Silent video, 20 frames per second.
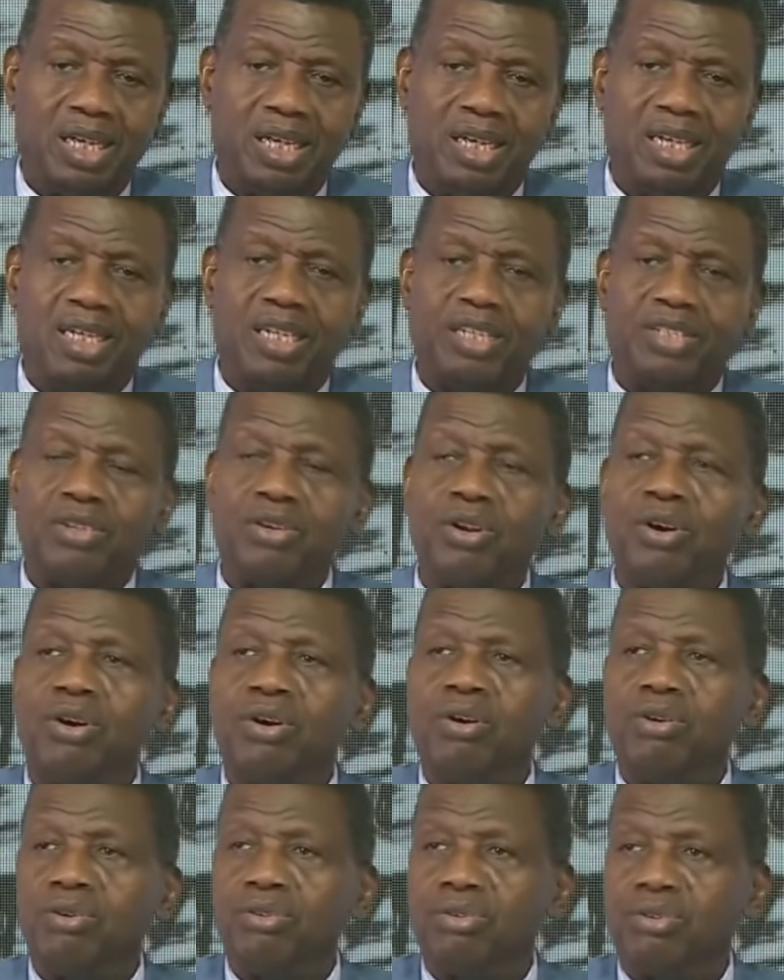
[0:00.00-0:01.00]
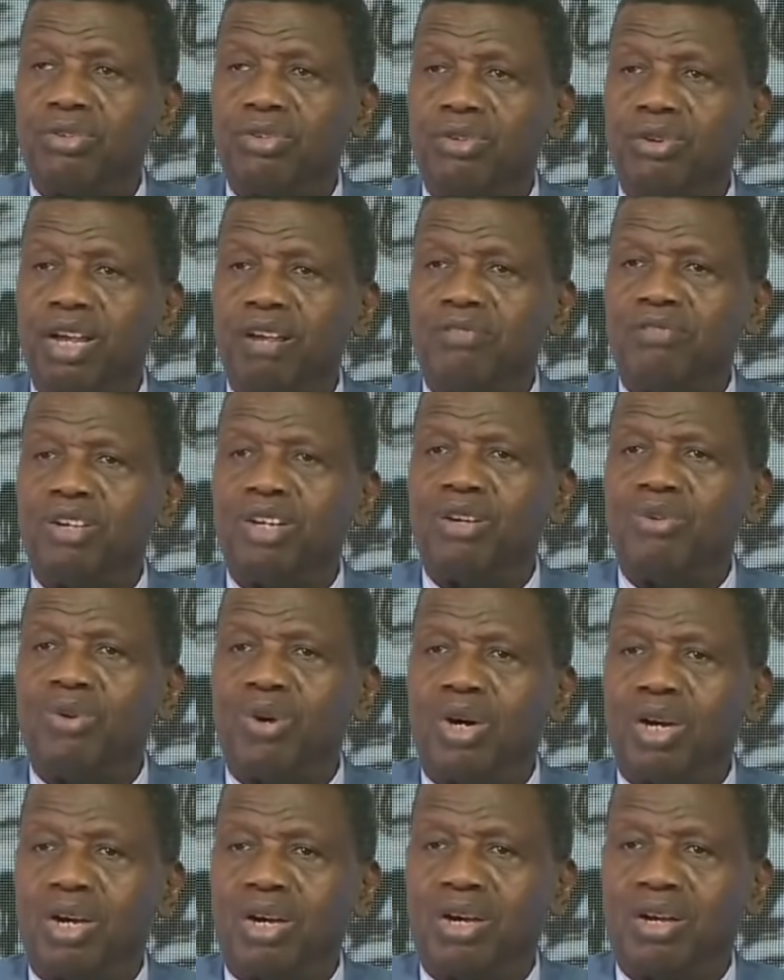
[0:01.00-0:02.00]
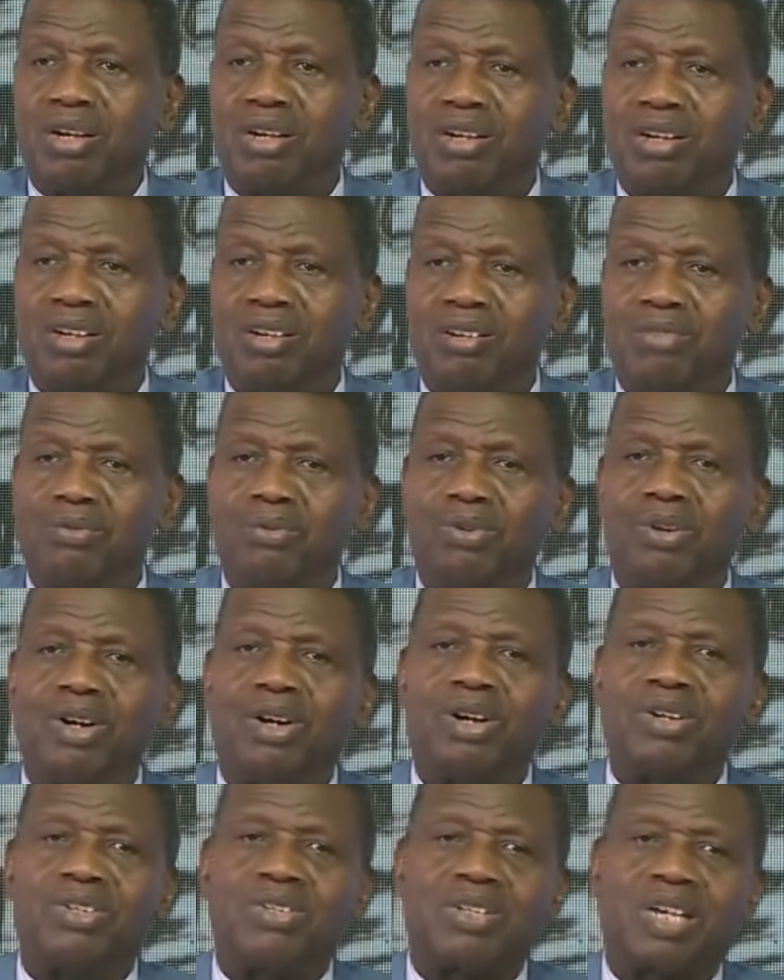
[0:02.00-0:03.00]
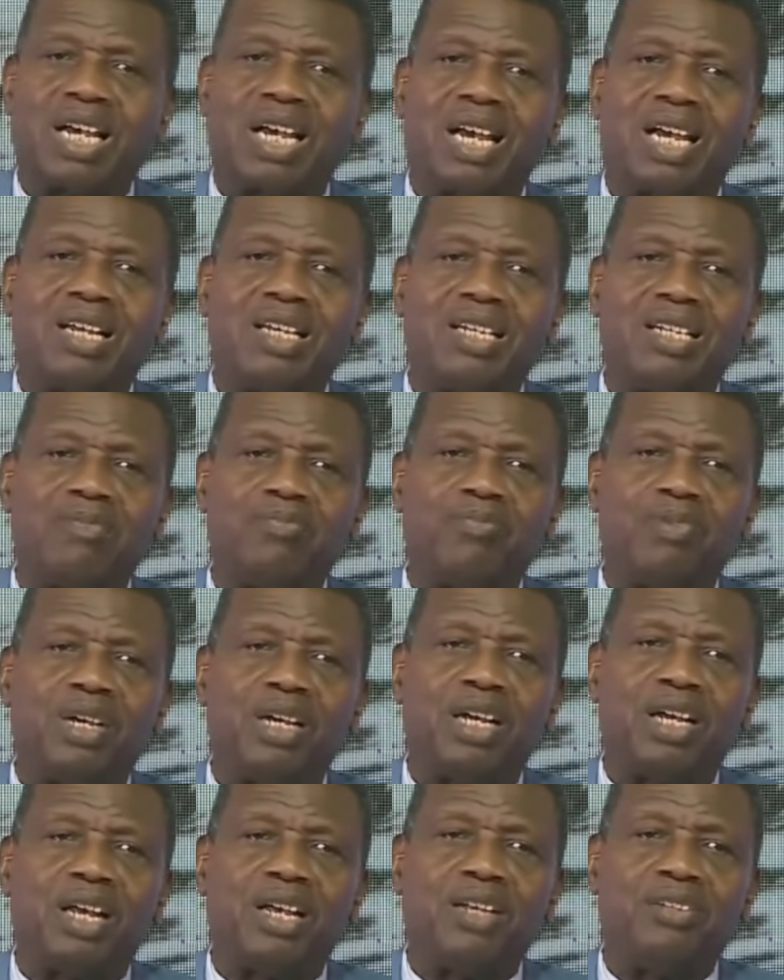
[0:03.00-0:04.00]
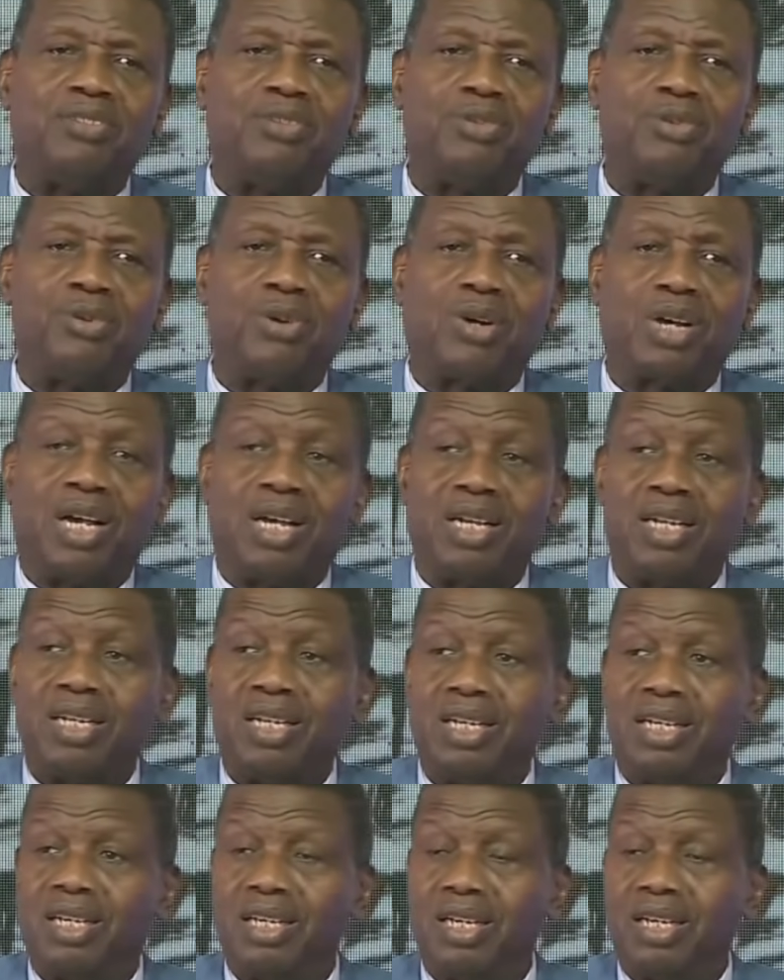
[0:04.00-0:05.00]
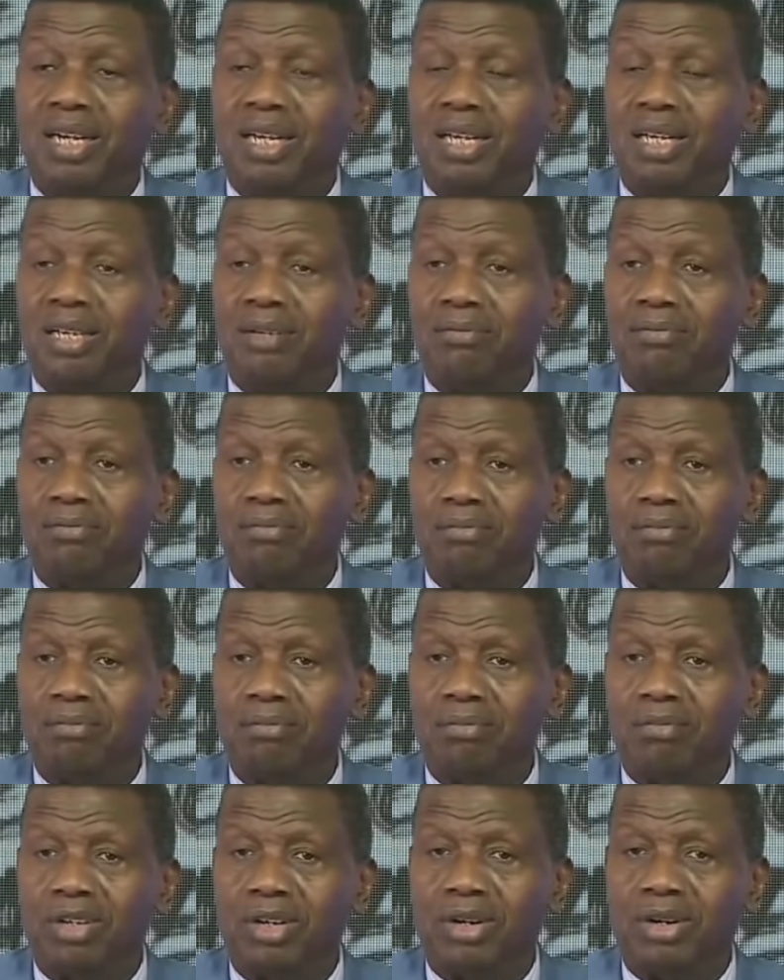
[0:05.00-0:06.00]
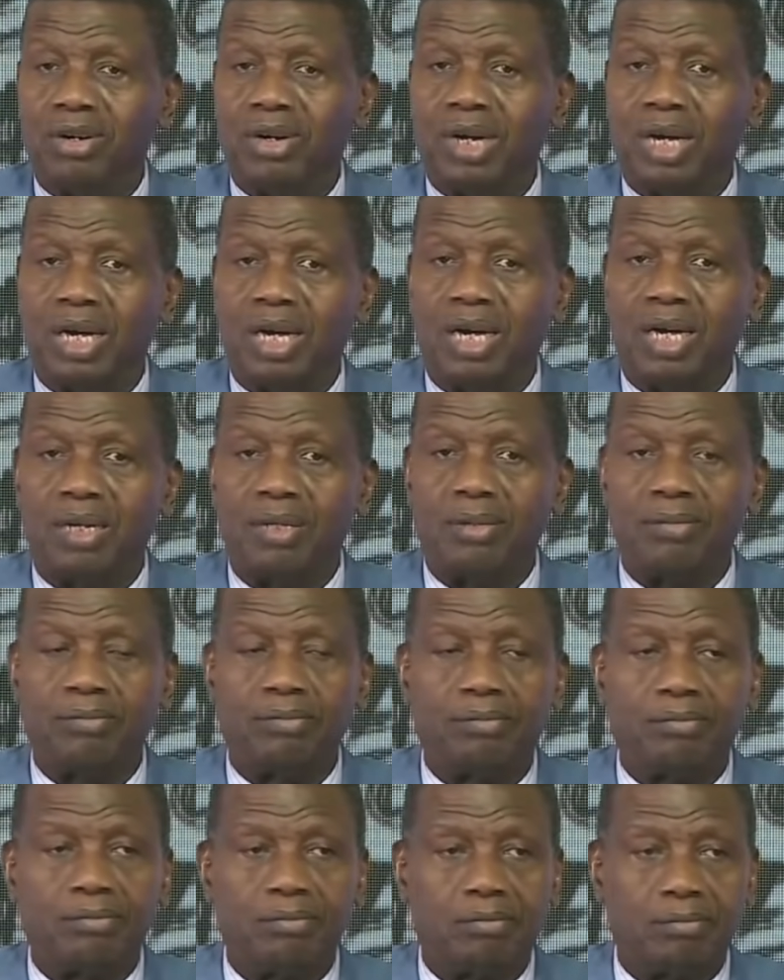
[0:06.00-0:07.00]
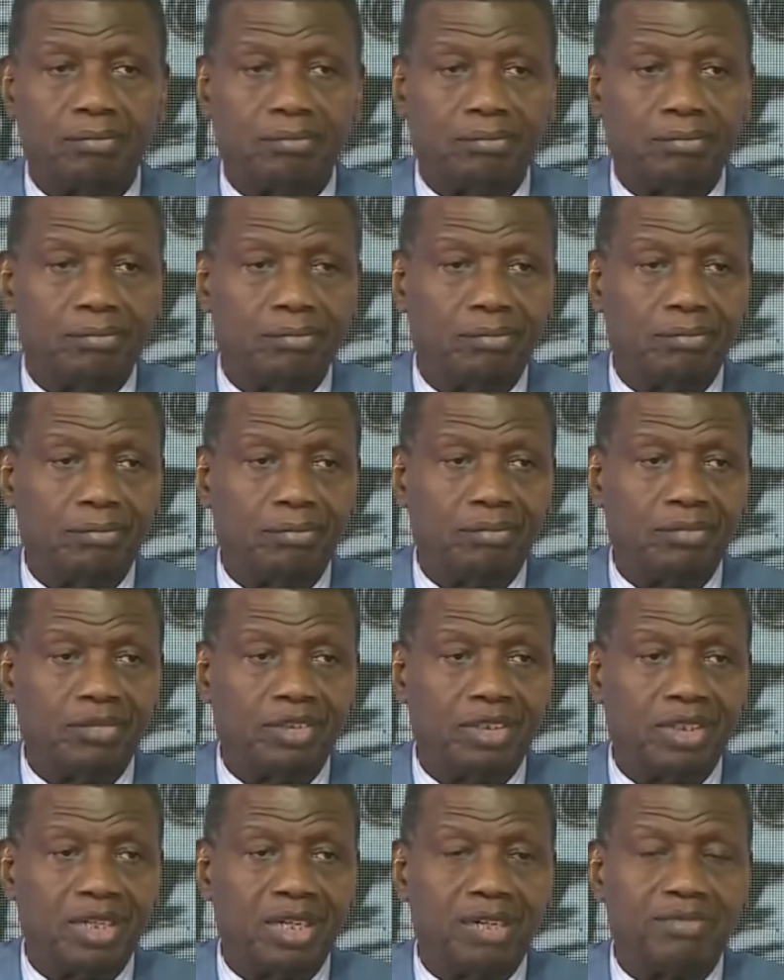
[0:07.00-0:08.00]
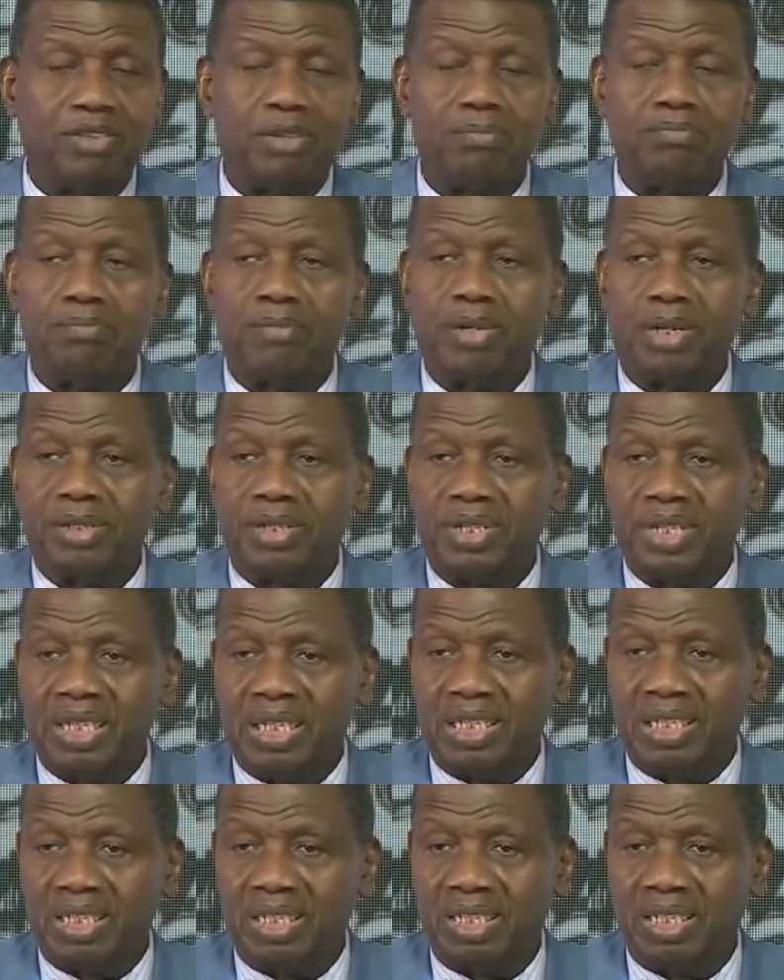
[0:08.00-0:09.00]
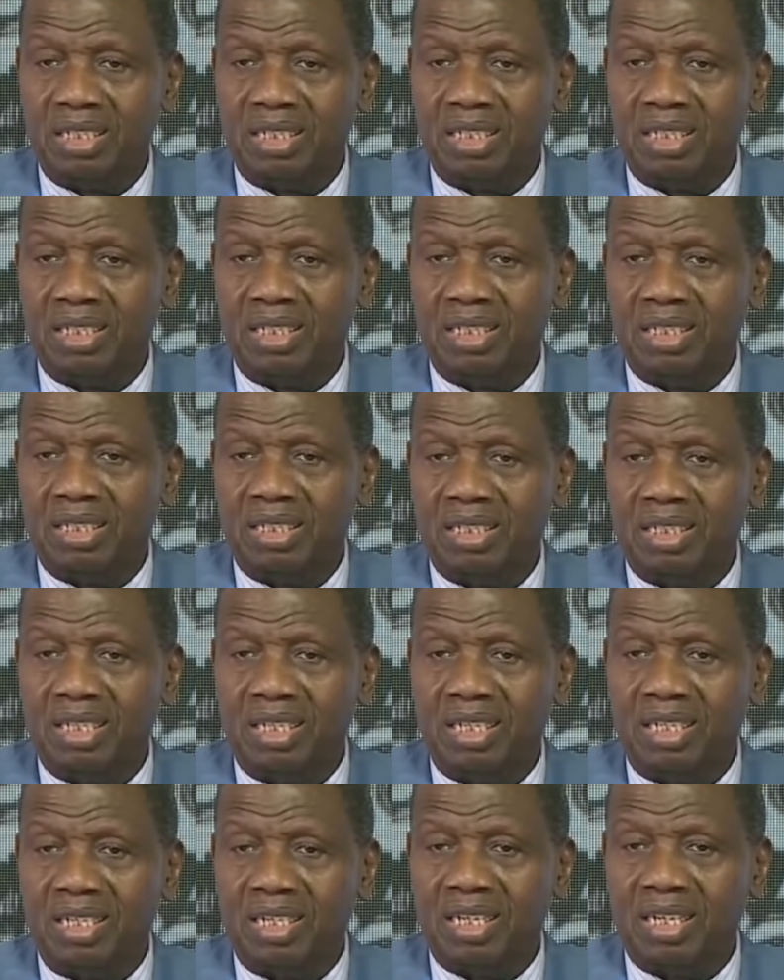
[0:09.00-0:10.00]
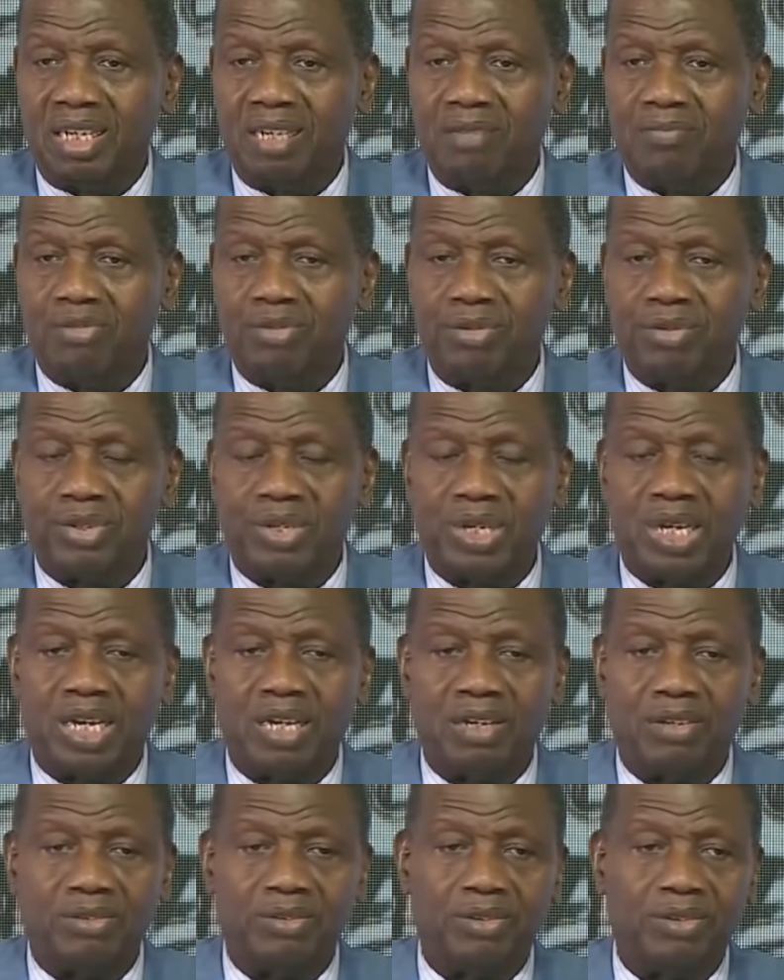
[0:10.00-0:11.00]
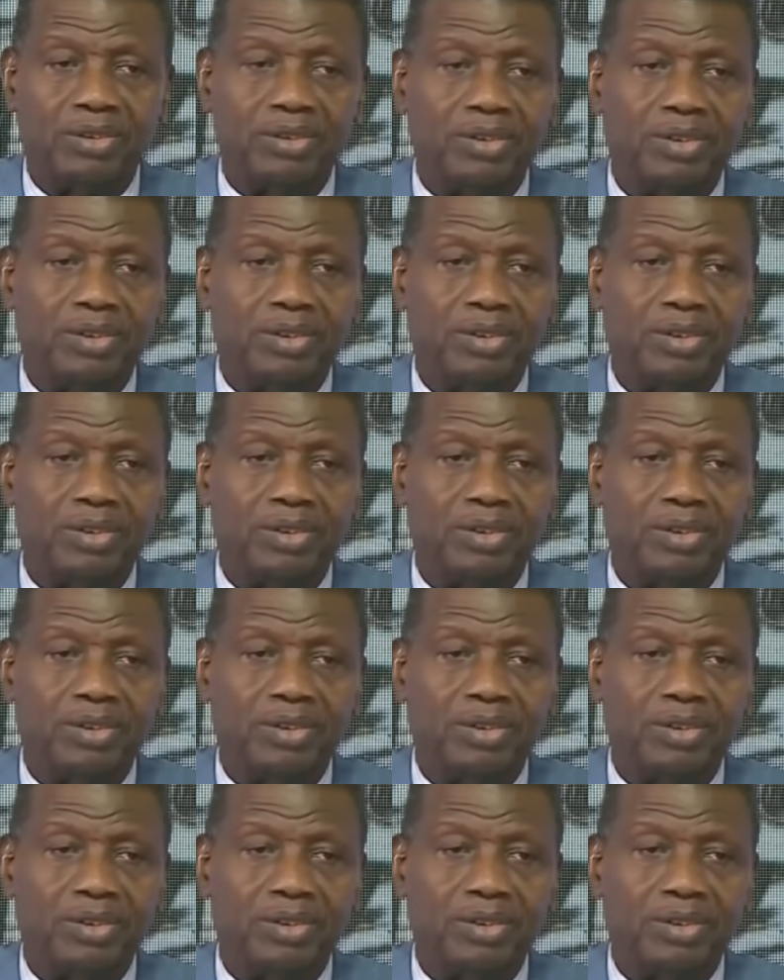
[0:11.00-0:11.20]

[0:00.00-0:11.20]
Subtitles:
And it's known to everyone. What can the parents do? Can they kill him or her? They have a burden that they can't put down.